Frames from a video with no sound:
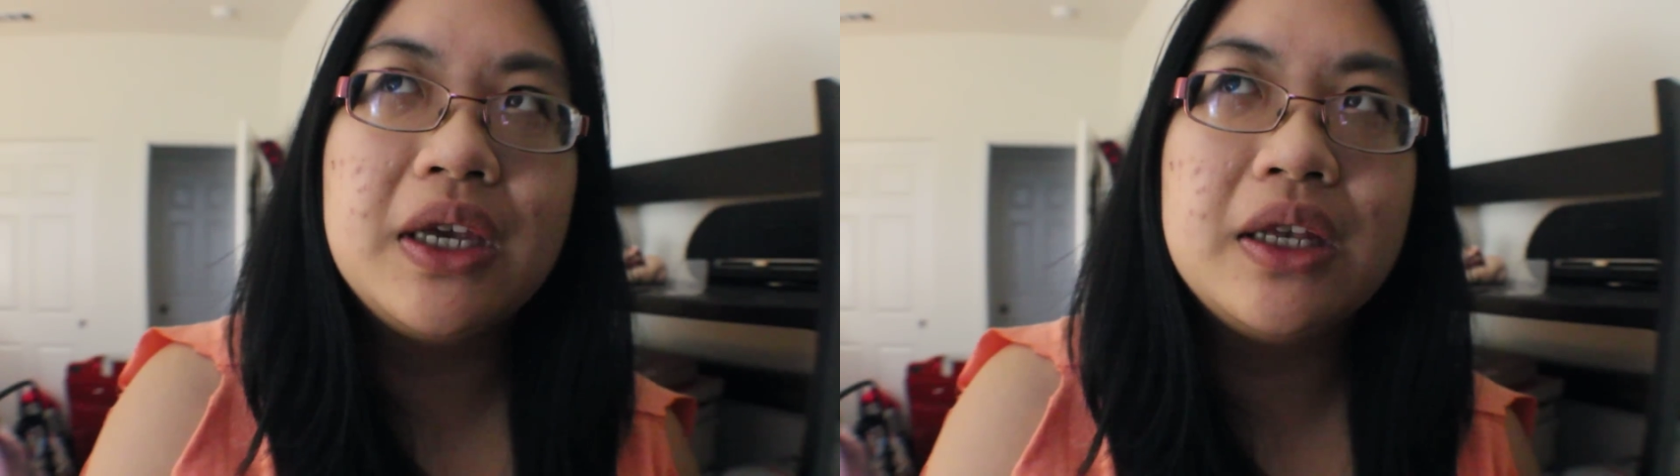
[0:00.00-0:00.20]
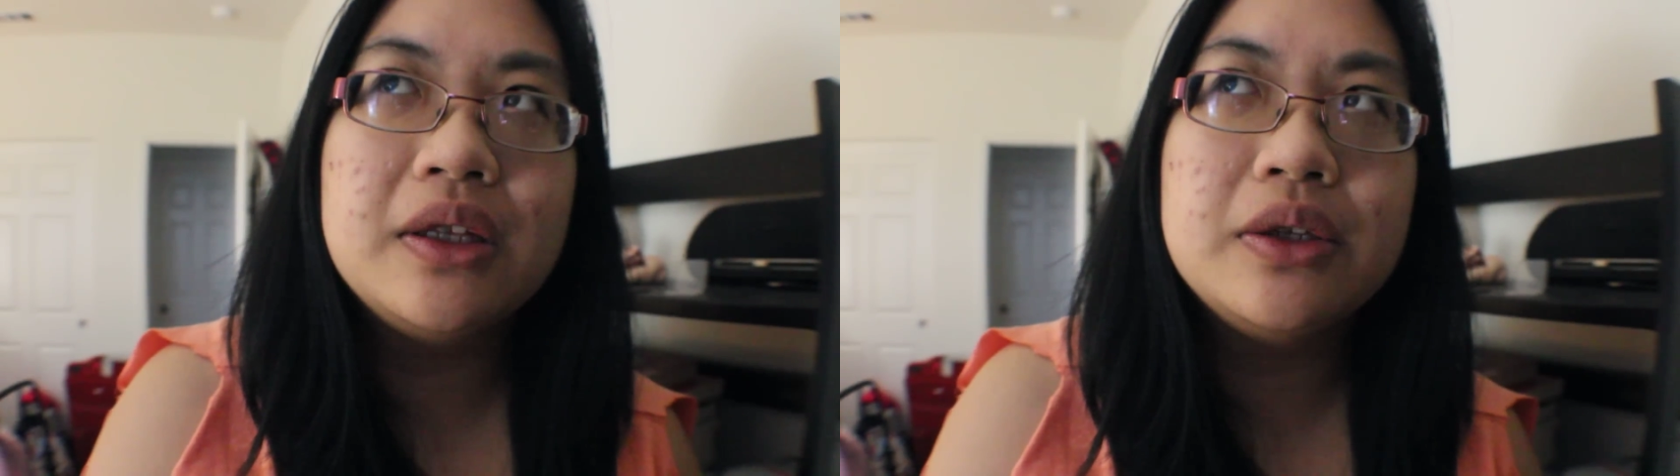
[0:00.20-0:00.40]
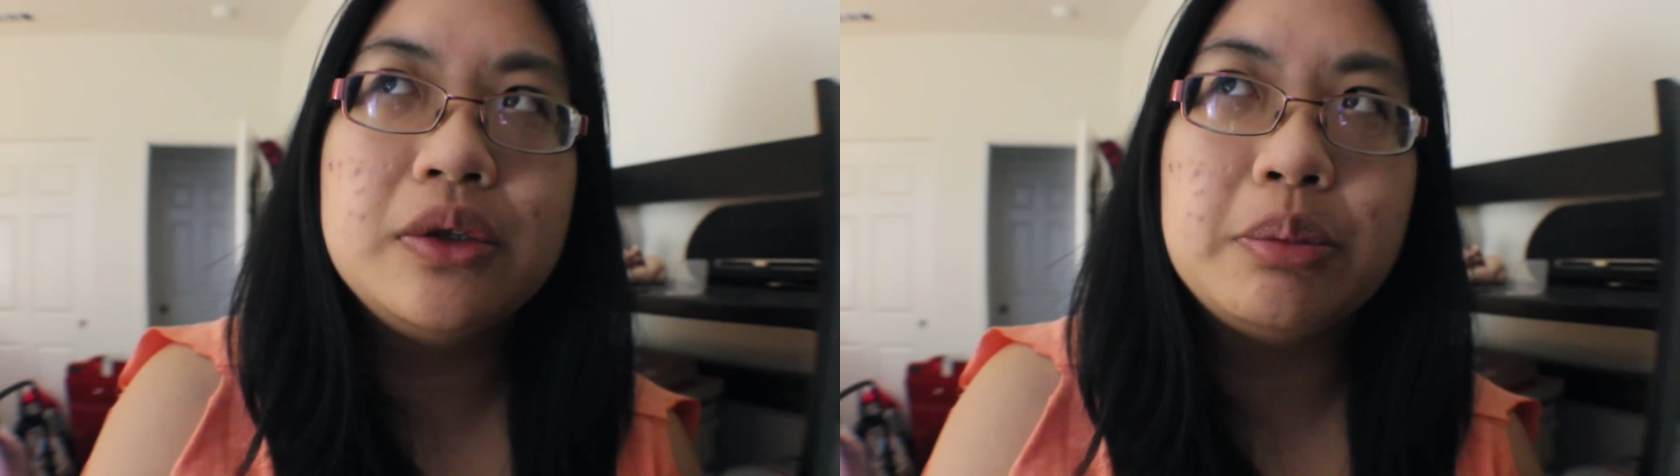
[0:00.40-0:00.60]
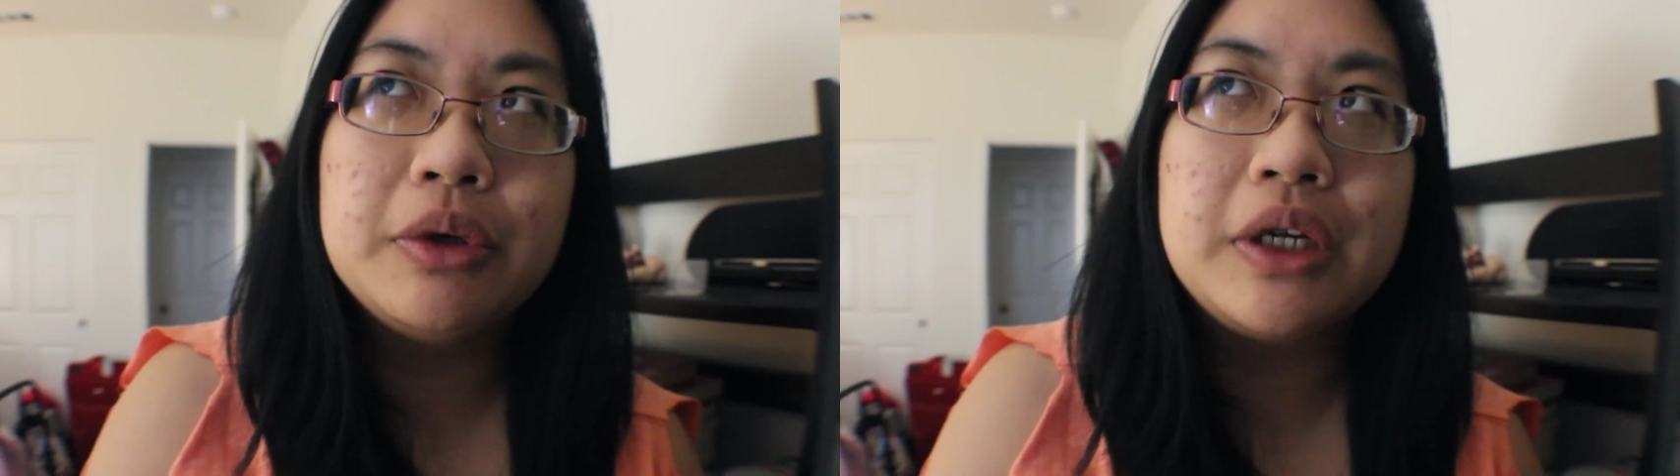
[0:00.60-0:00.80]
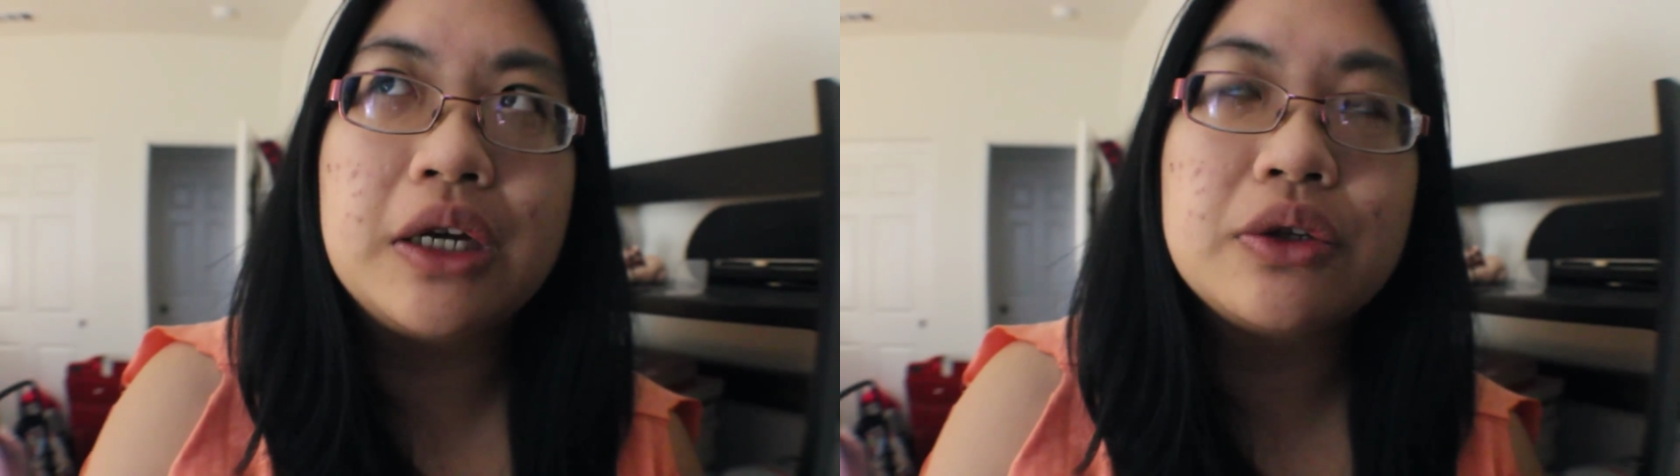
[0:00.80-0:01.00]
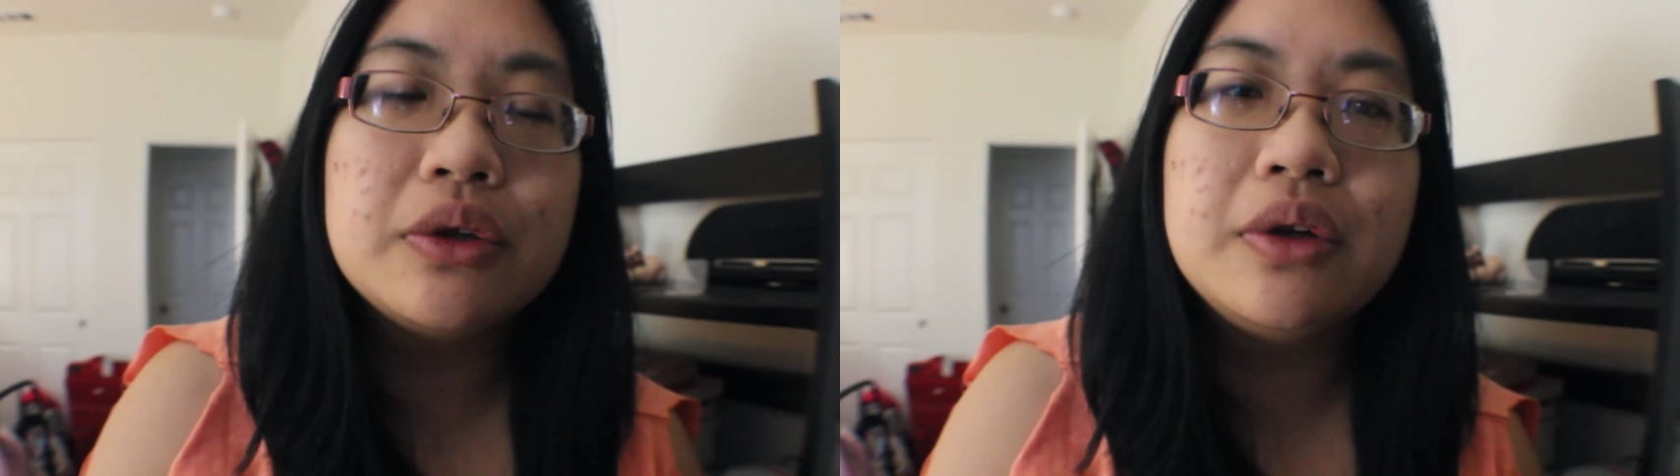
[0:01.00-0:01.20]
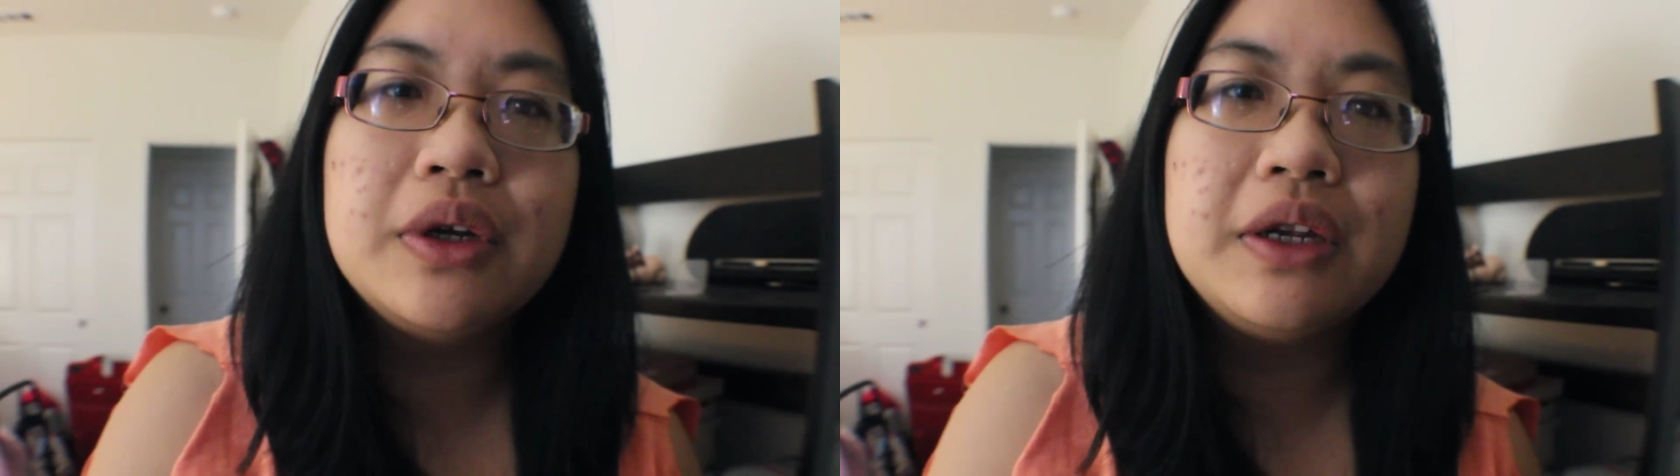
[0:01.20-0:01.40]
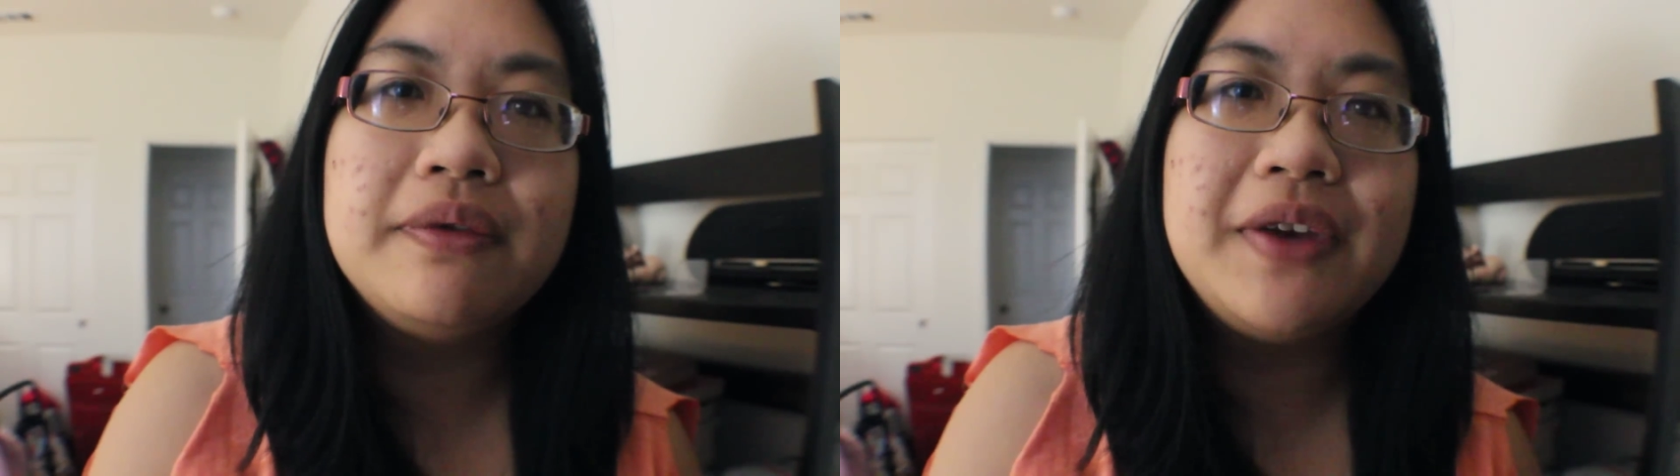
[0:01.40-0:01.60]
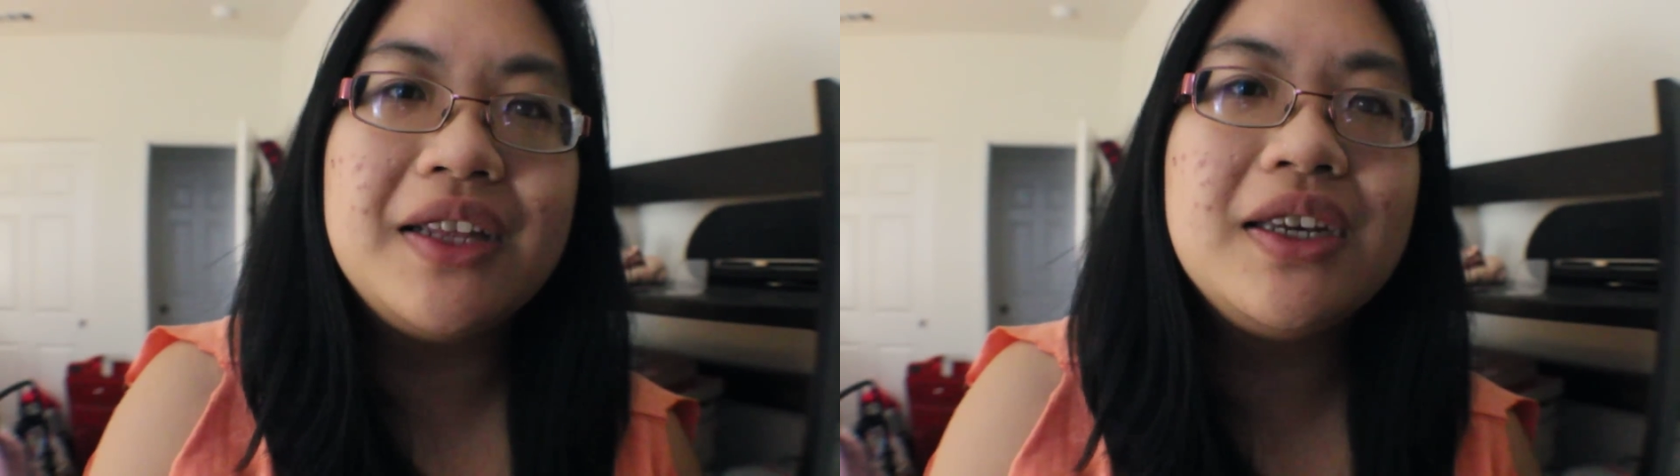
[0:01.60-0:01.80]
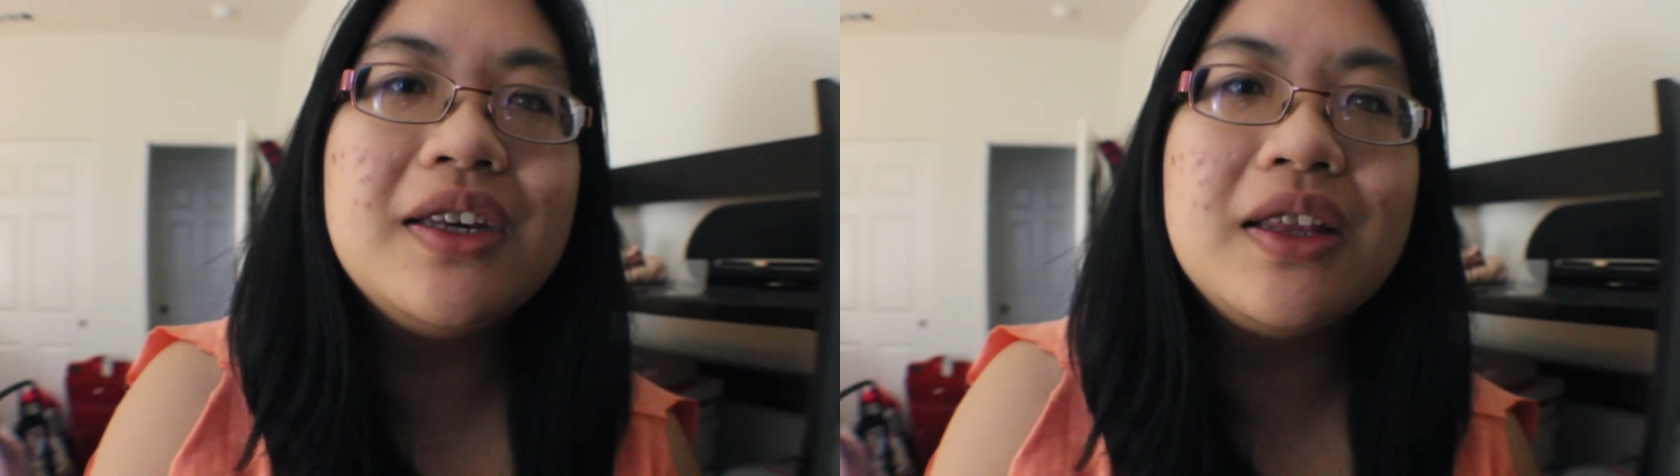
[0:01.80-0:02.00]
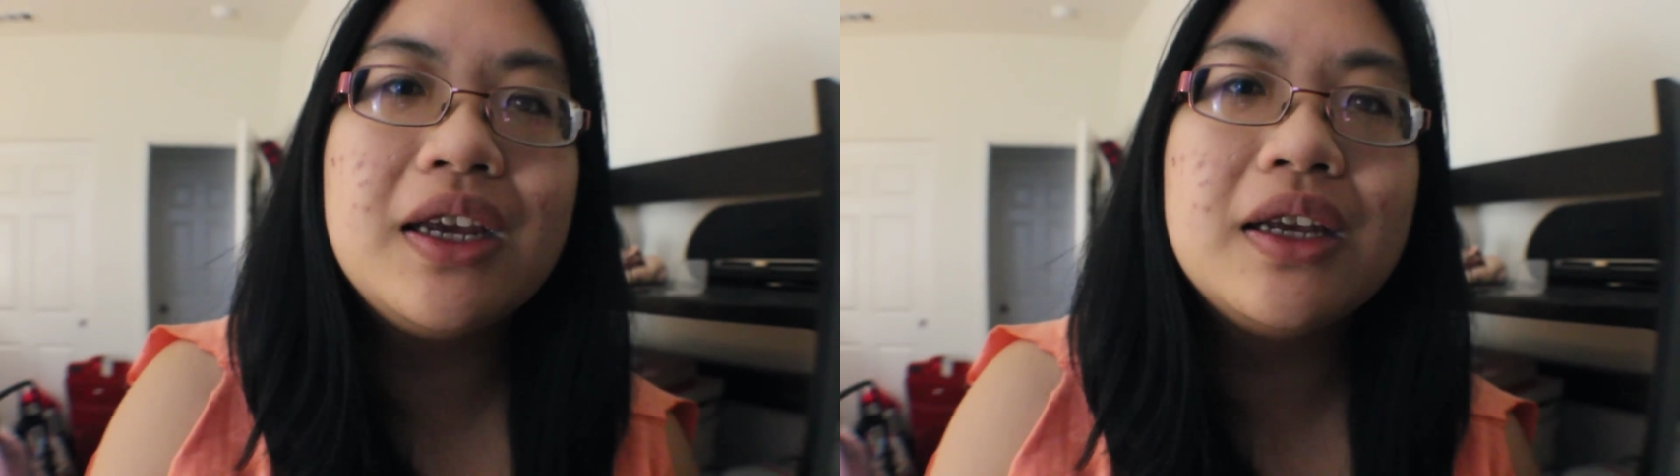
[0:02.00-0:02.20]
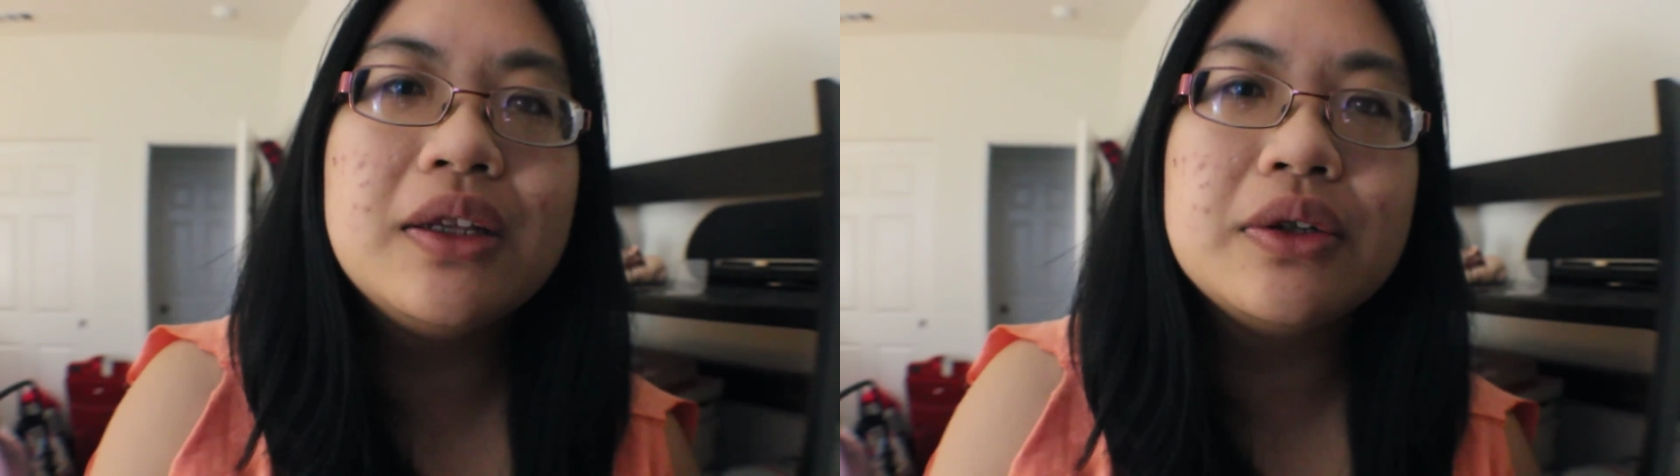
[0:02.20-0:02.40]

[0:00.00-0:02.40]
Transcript: in the supernatural and faith healing.